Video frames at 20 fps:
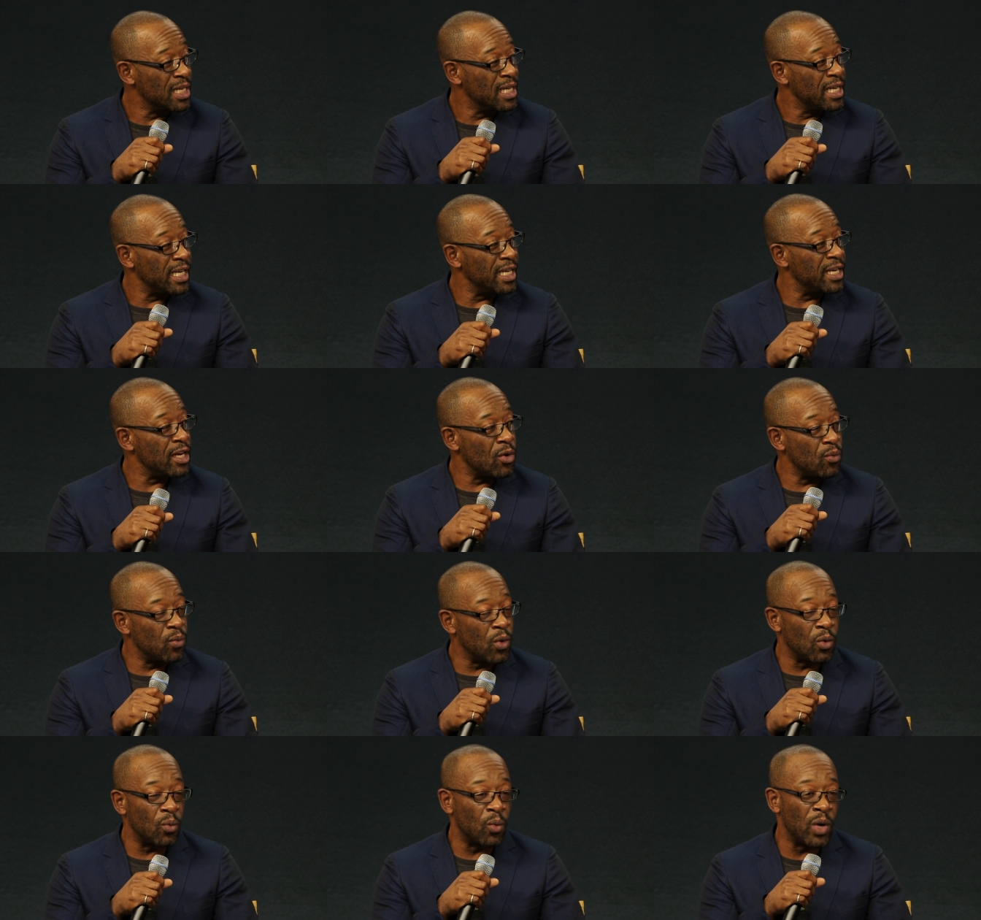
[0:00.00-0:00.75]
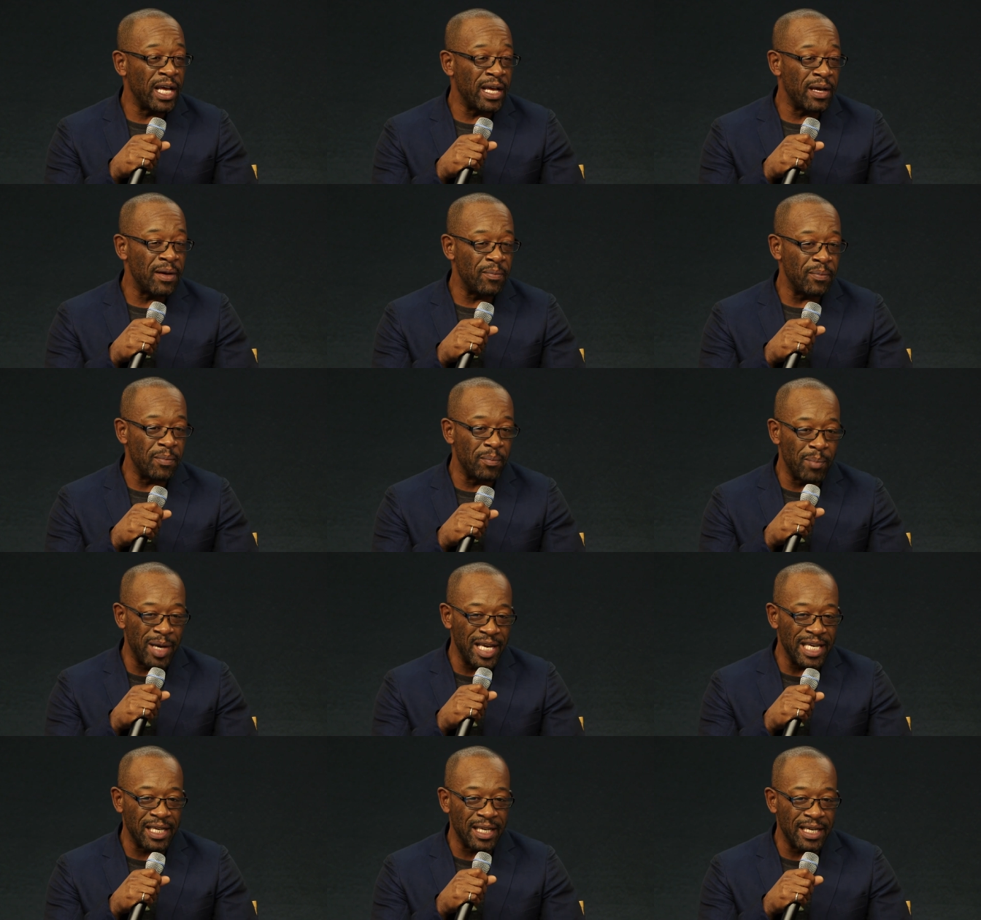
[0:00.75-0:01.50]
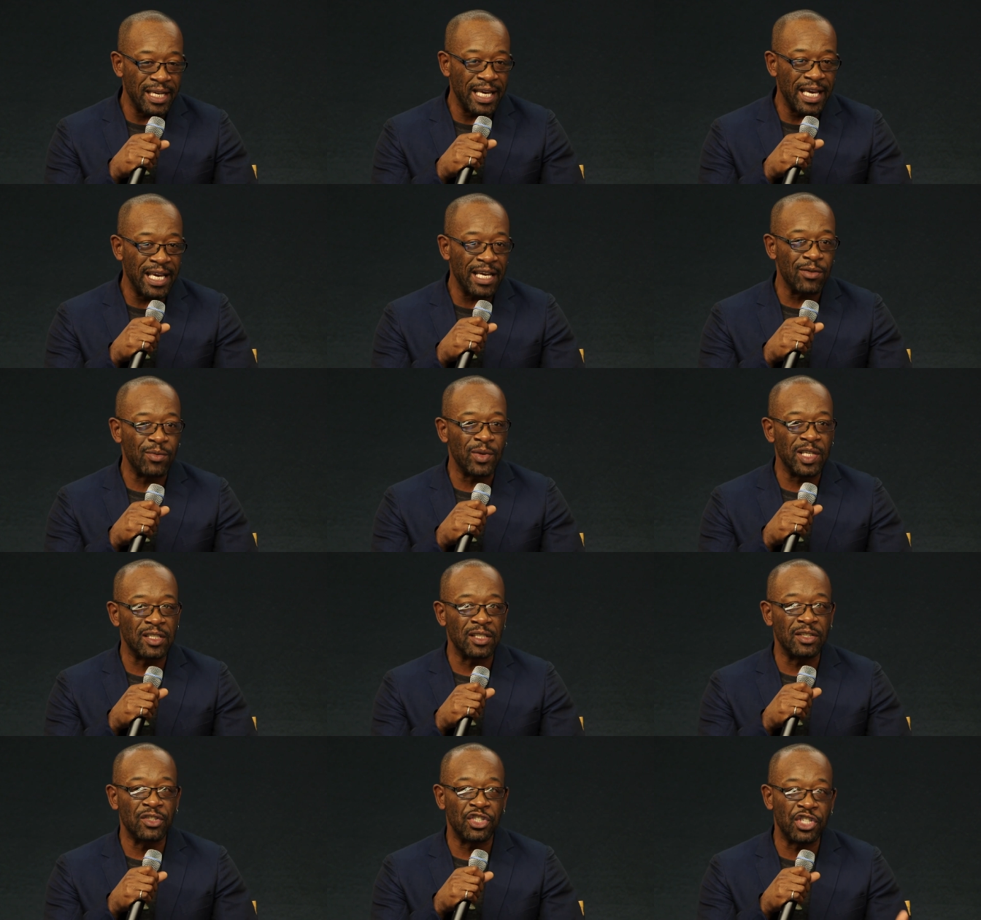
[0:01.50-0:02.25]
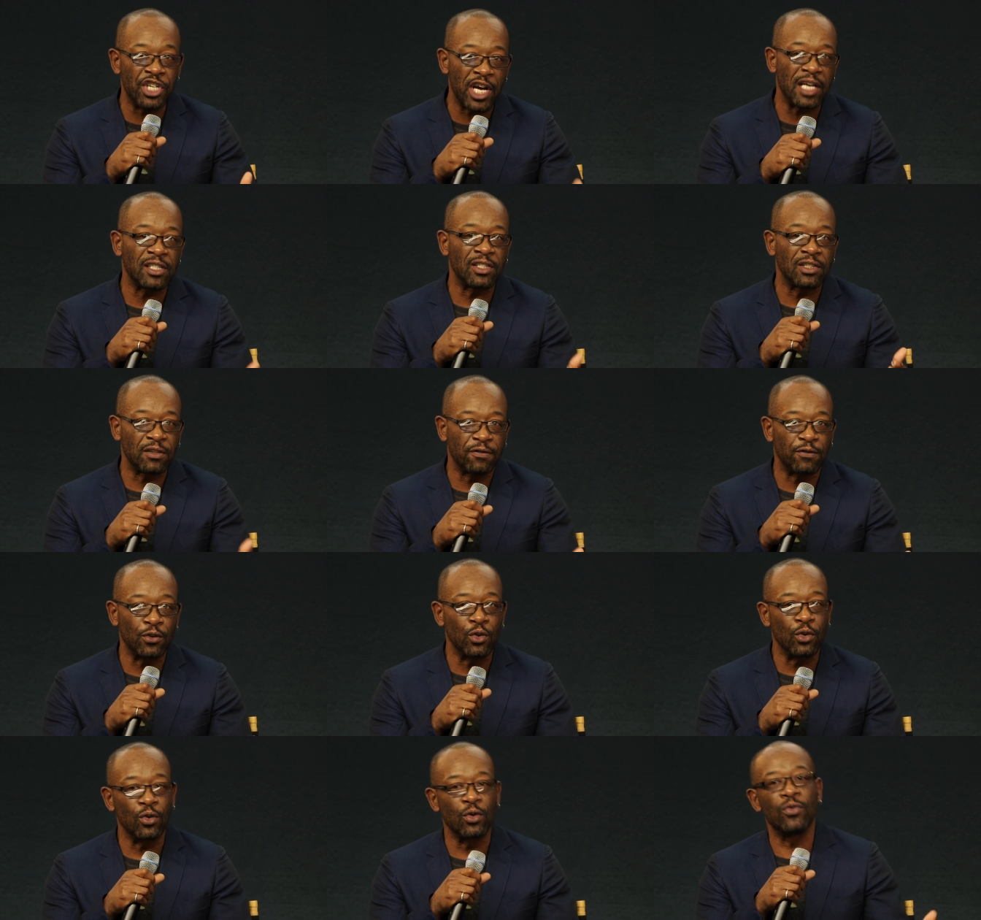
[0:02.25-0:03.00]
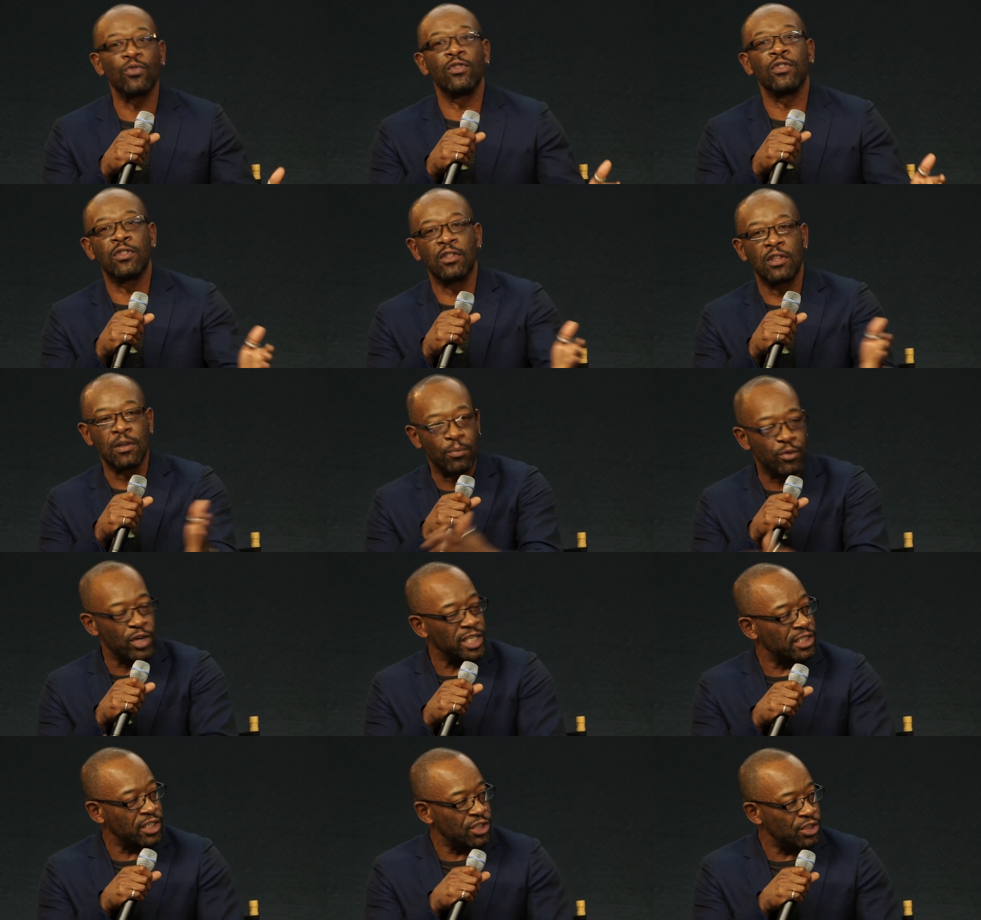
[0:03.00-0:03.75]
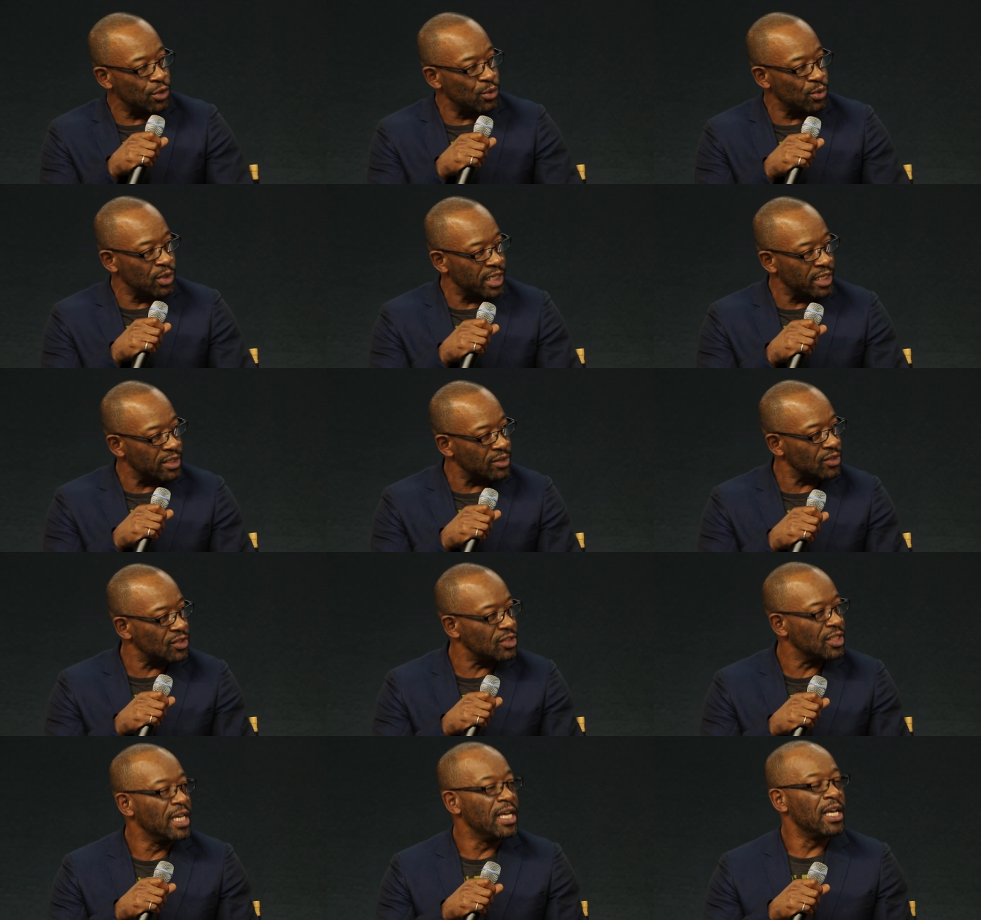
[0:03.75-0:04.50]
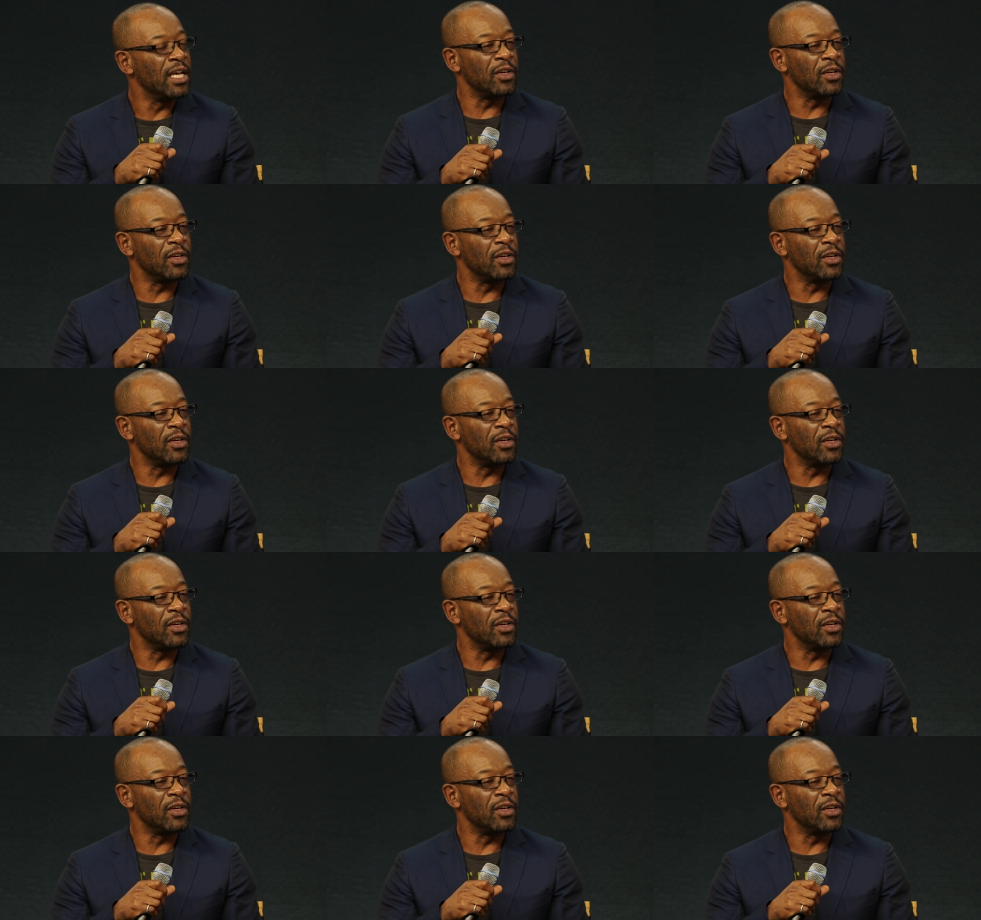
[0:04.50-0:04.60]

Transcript: Mm. You know what we're making here isn't just for the British audience.